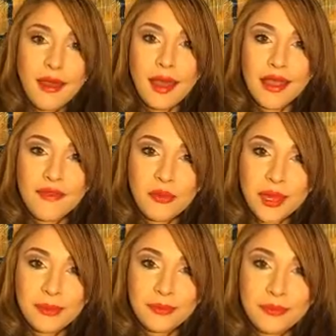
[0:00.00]
Hi
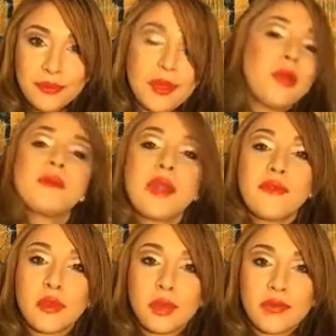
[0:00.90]
everyone, hope you're
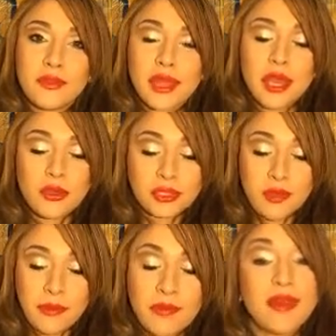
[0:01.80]
having a wonderful day. Also,
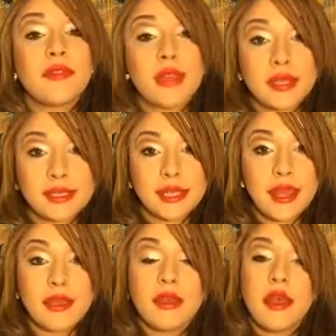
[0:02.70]
happy Valentine's
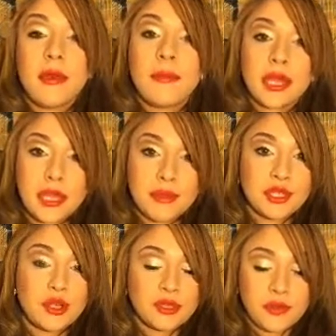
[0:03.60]
Day. My name is
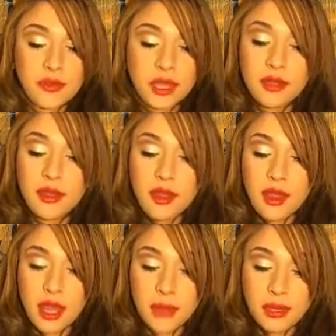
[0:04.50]
Josephine.
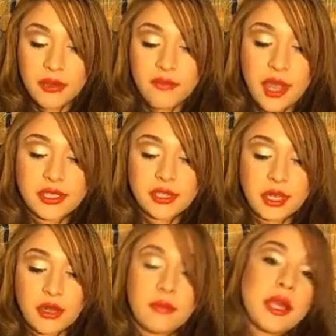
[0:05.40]
I'm an advisor
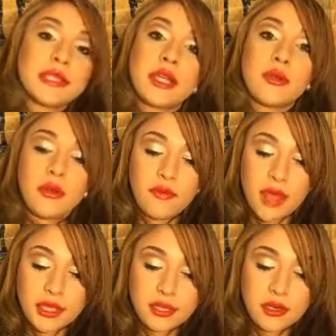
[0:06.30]
here in My Tarot
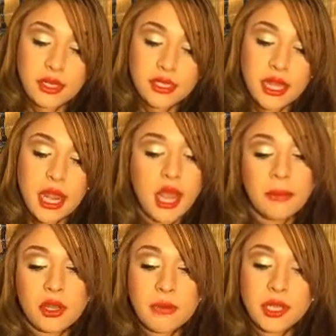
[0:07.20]
Advisor, and today I'm
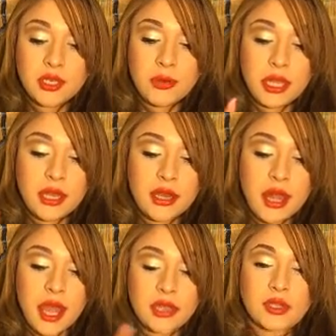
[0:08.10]
going to be doing an
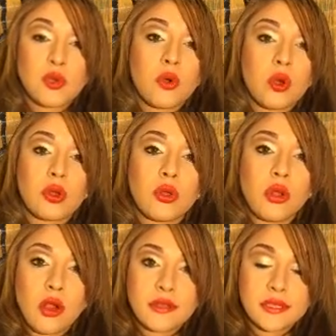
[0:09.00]
enhanced oracle
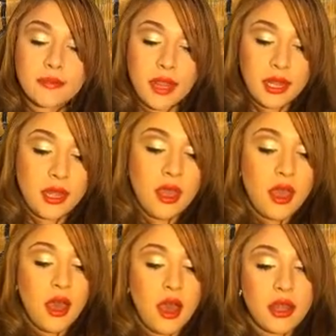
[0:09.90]
card spread
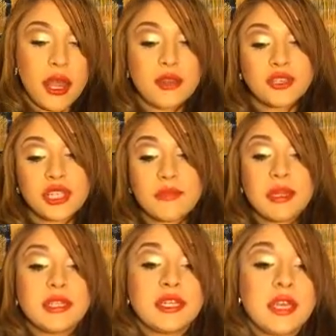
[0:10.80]
on
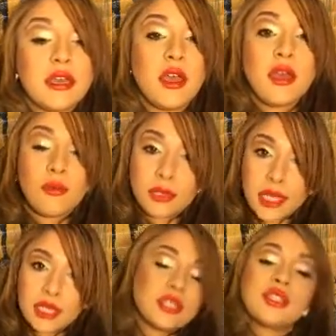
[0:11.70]
LGBT
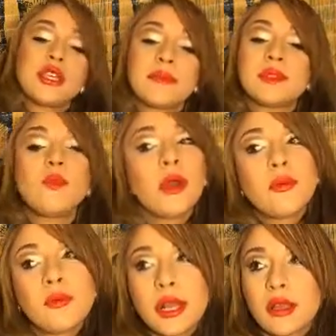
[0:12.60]
relationships,
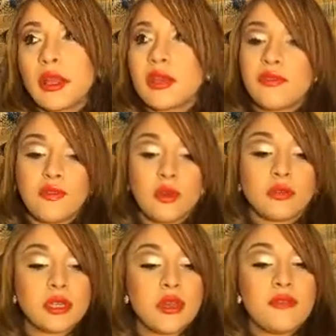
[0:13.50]
what will
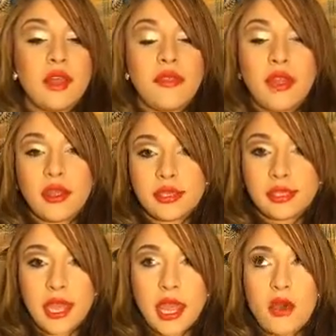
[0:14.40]
unfold on Valentine's
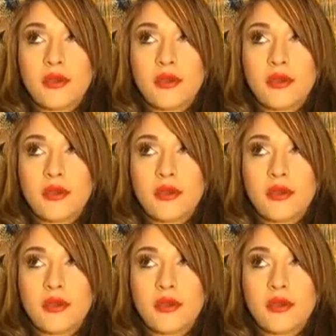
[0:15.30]
Day,